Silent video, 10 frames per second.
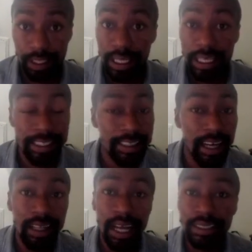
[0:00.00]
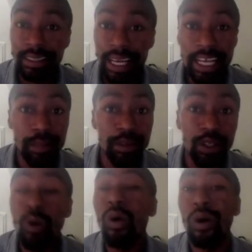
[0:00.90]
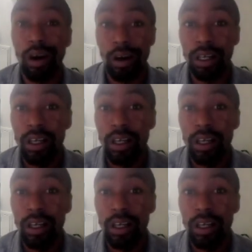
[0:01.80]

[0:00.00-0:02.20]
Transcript: It's not like days of yore.